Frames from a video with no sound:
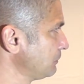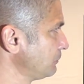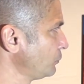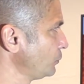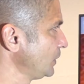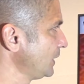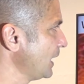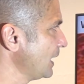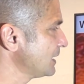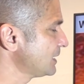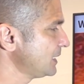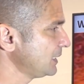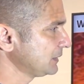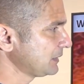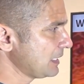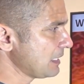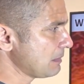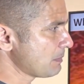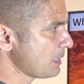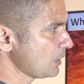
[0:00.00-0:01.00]
we get
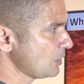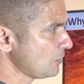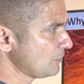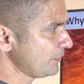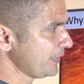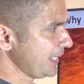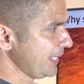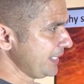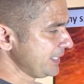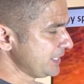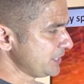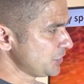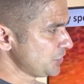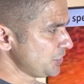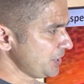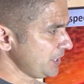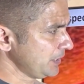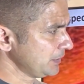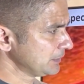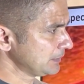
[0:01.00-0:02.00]
certain amount of
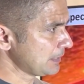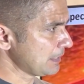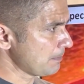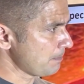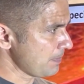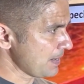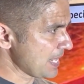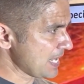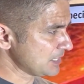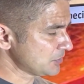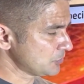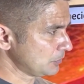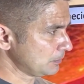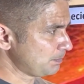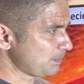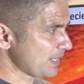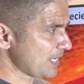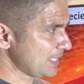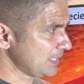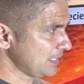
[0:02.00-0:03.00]
energy that blasts our
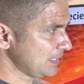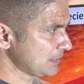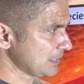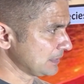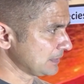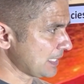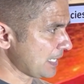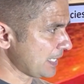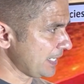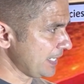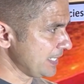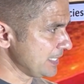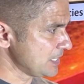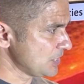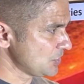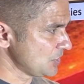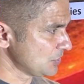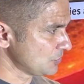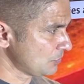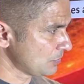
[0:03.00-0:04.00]
planet, and that
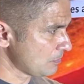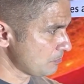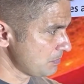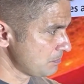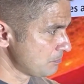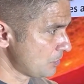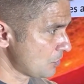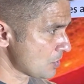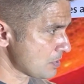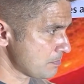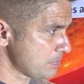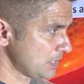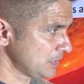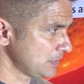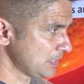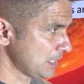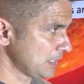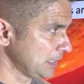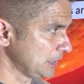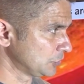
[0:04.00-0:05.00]
energy is going to be more
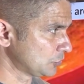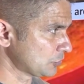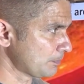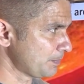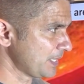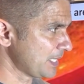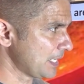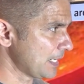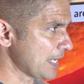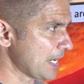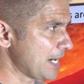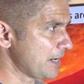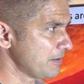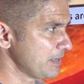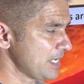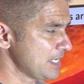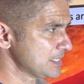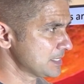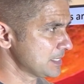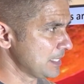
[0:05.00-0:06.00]
abundant in tropical
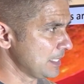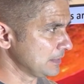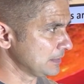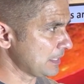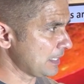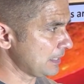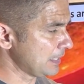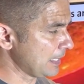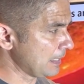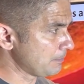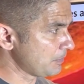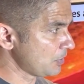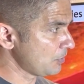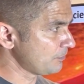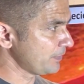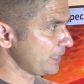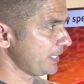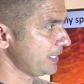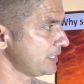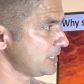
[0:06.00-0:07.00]
areas, and that amount
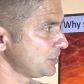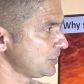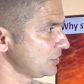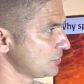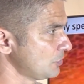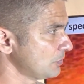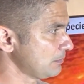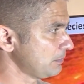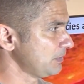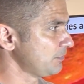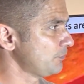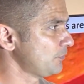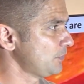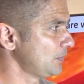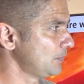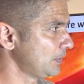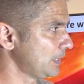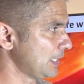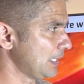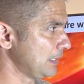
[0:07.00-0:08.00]
of energy is going to be
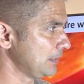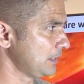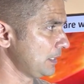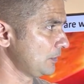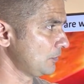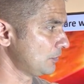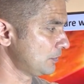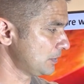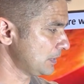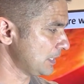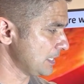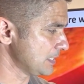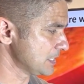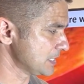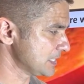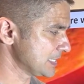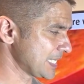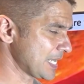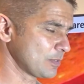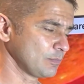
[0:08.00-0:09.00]
fewer at the North and
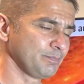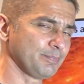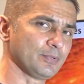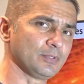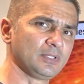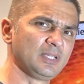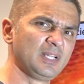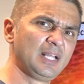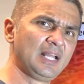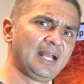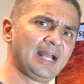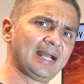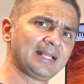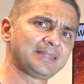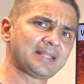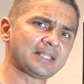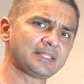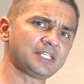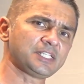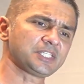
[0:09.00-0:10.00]
South Pole. And
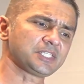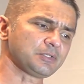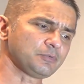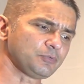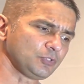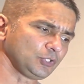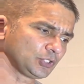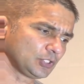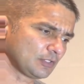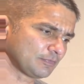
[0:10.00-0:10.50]
that distribution